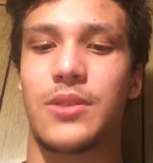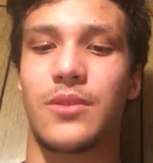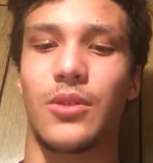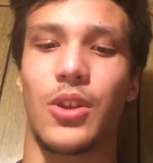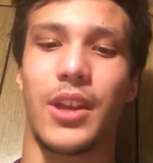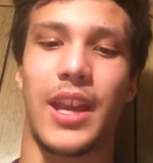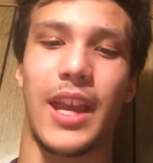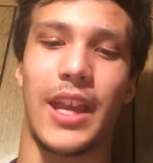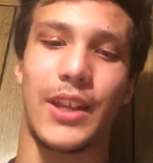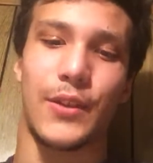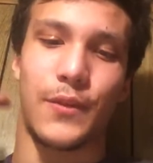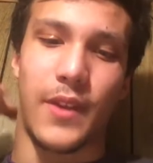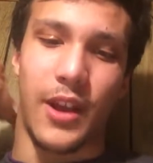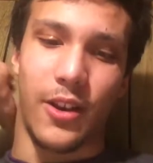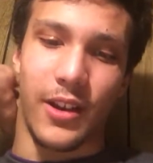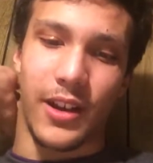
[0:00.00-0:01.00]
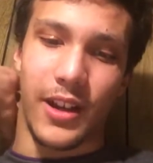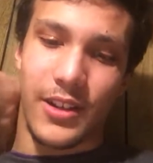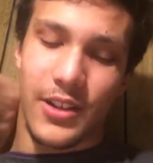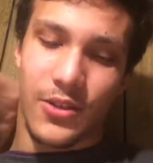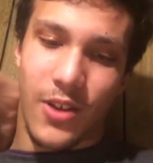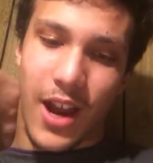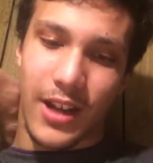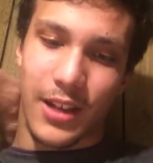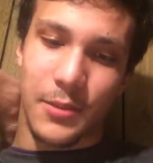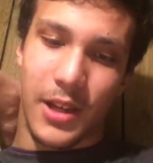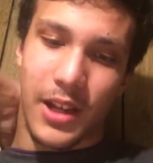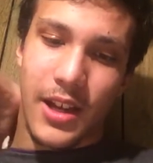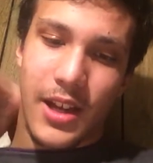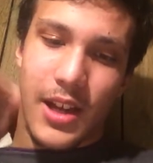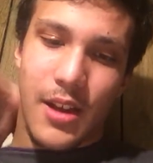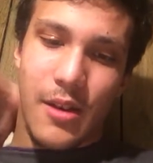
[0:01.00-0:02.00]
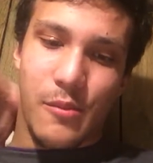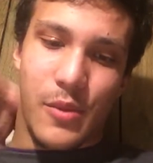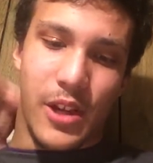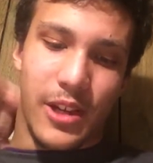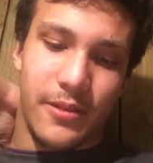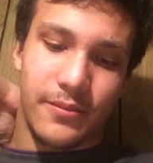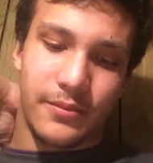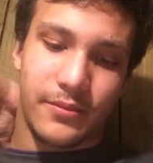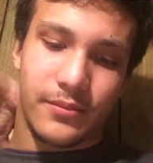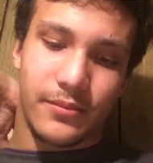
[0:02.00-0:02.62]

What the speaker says: looking at his finger, and it distracted me. But